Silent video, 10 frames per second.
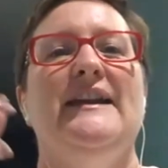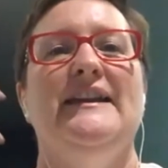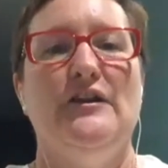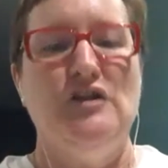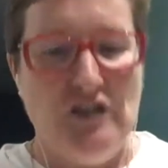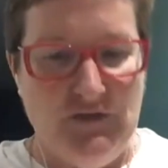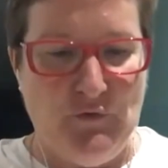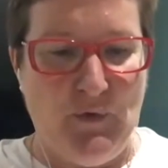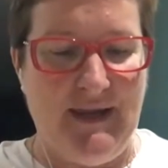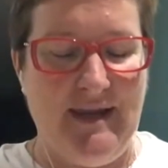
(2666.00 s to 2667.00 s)
shift
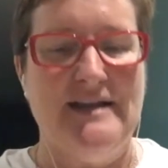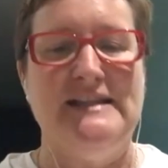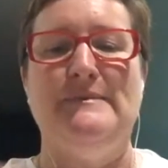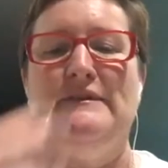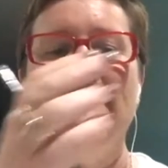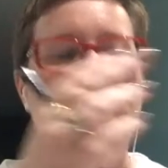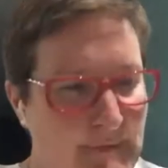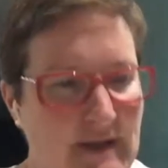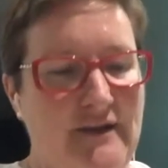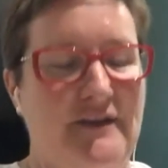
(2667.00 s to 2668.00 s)
working husband,
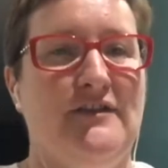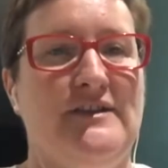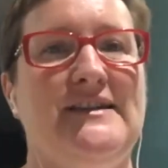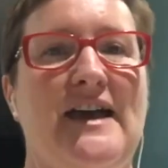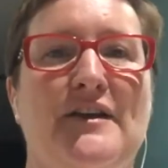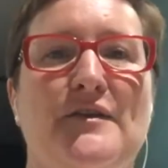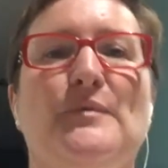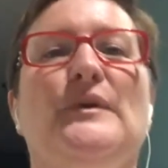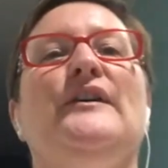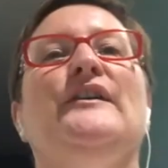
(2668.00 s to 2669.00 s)
family on the other side of the
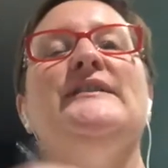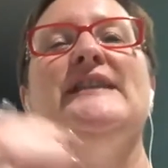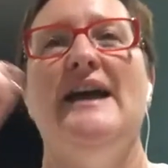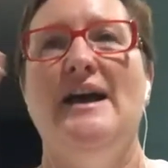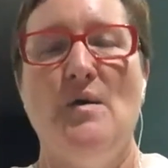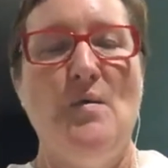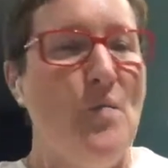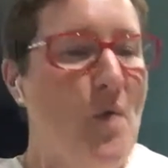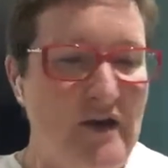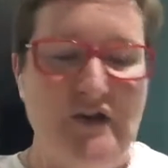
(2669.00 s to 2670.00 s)
world,
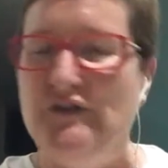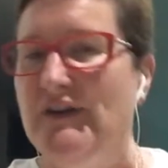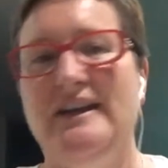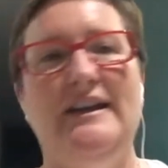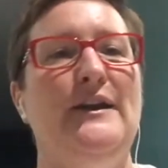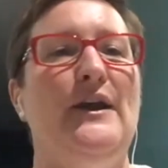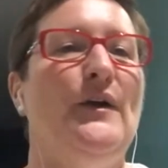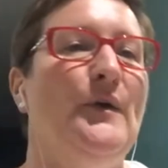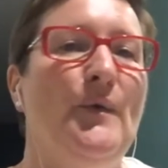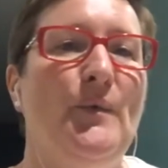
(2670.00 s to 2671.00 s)
wondering,
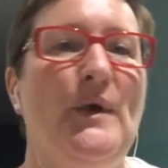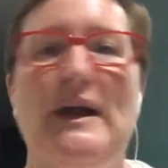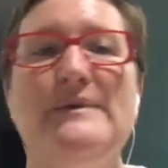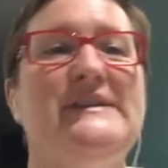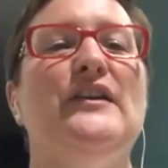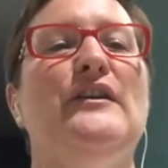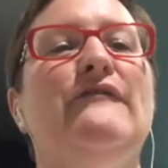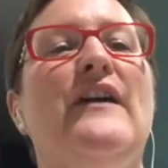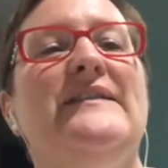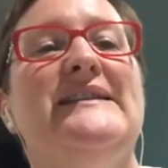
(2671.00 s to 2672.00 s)
where was I going to
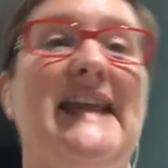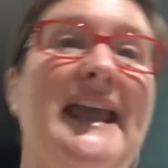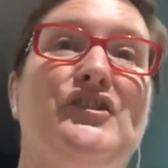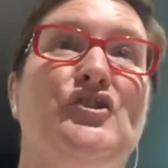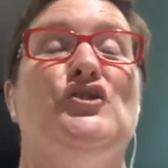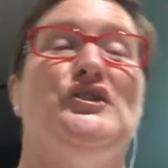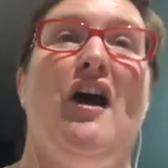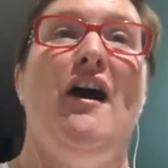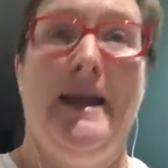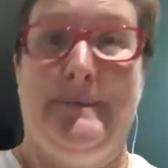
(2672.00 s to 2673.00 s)
find this extra
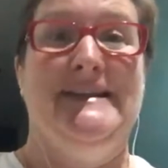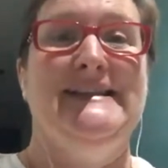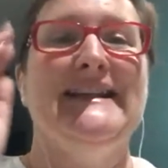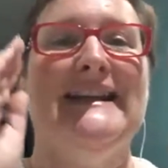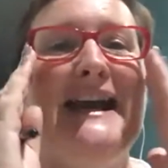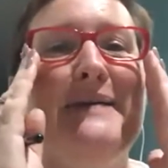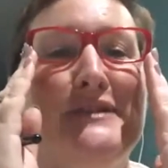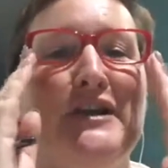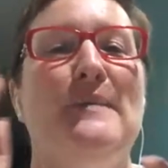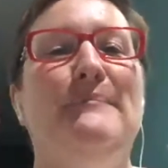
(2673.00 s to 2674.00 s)
time that suddenly I was
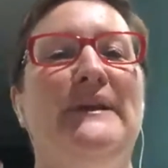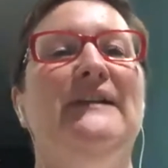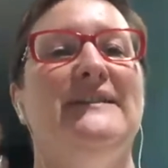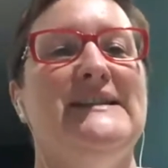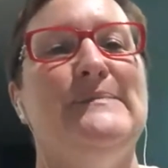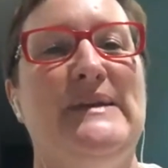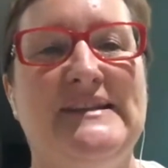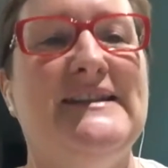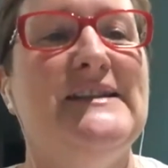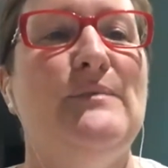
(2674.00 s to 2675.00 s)
going to build this
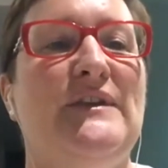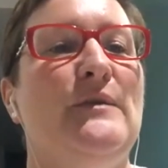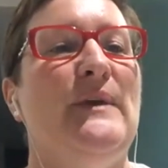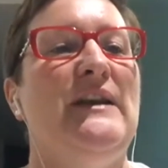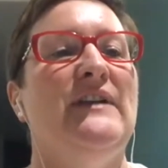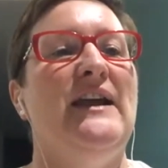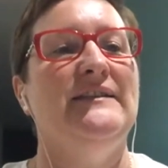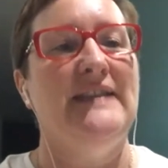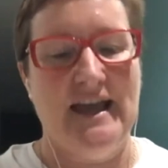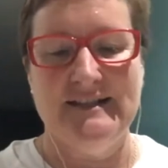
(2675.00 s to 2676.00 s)
business with or whatever like
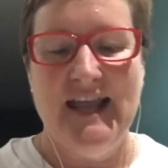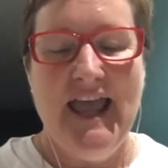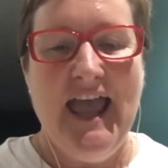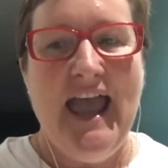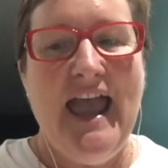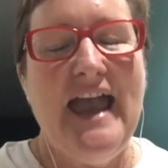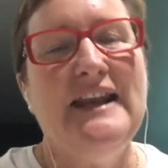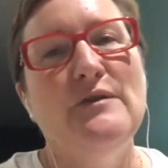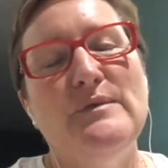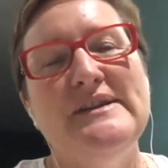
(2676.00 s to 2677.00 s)
that. And
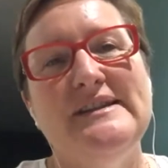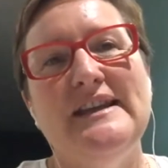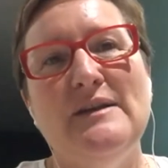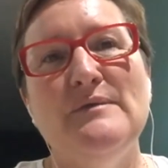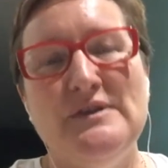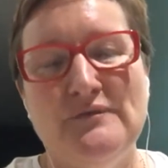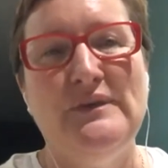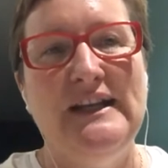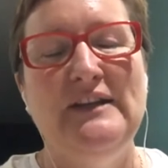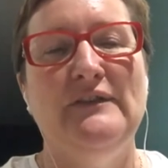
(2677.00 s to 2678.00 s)
it was
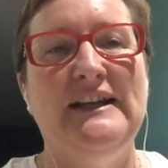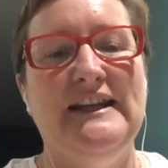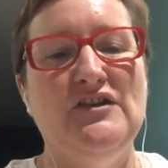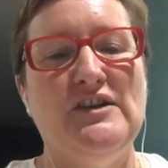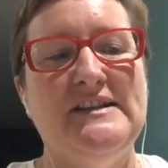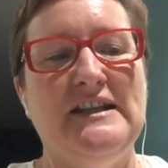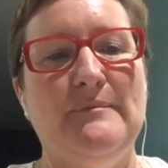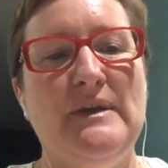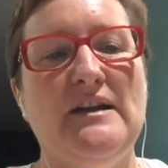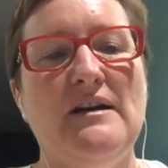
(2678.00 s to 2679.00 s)
really, really interesting,
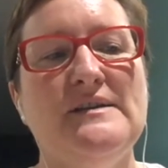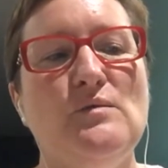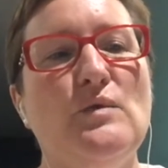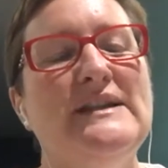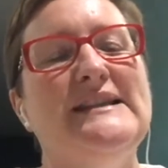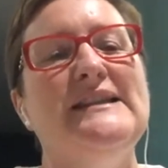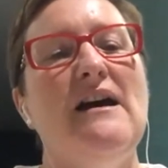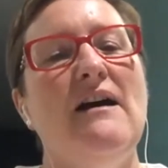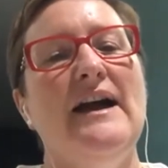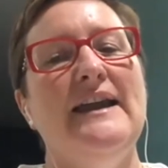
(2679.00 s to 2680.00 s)
because once
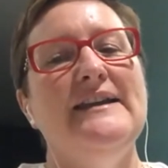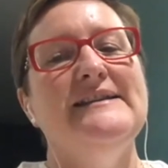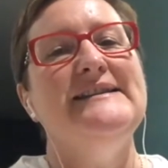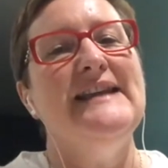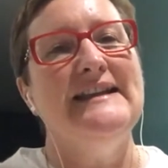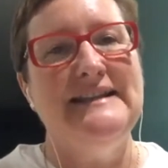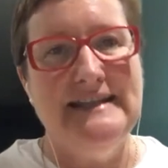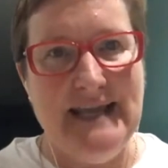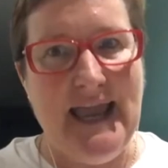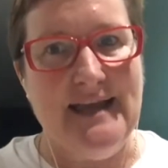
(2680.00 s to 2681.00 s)
I said
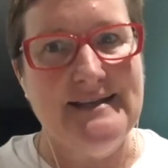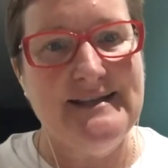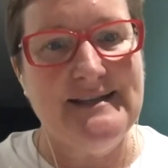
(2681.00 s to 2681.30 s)
yes,